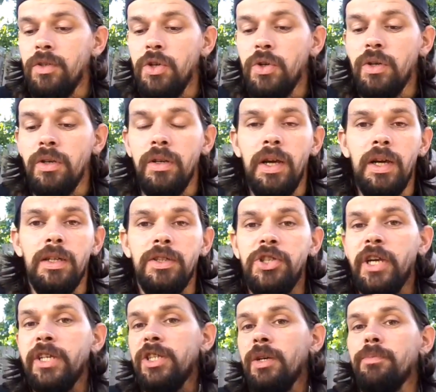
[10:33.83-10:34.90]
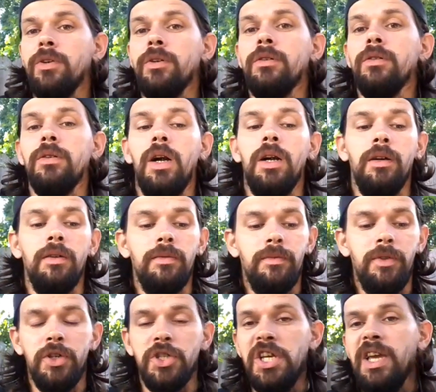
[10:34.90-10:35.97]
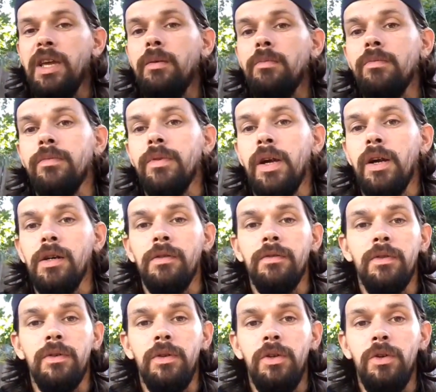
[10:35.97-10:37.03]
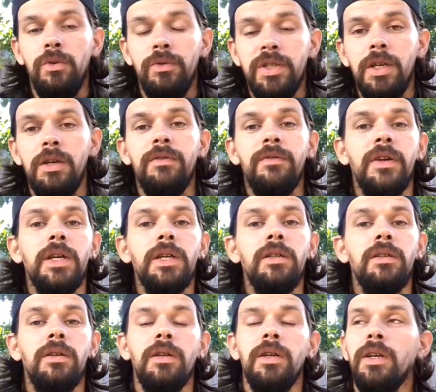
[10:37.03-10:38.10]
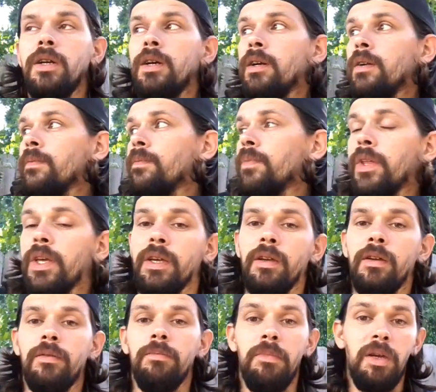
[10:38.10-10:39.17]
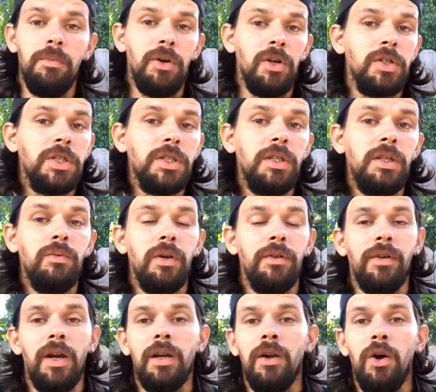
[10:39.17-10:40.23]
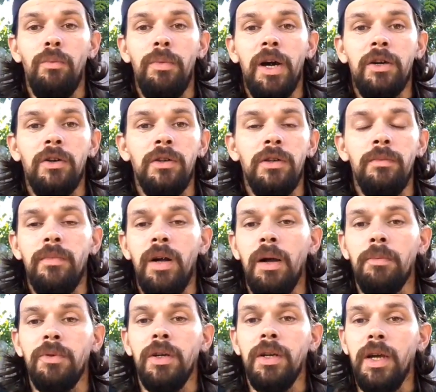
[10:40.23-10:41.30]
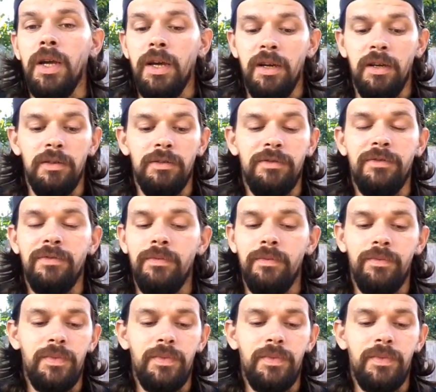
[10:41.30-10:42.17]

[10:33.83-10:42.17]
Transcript: you can change up your team however you see fit. Like me personally, whenever I go battle them, I'm gonna have